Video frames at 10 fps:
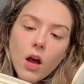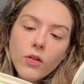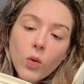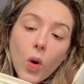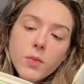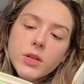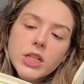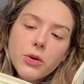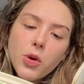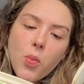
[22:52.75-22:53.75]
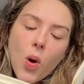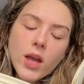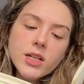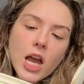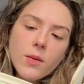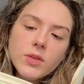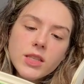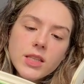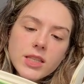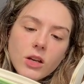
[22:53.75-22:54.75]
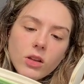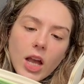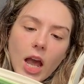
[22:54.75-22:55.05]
the one material point, I am sincerely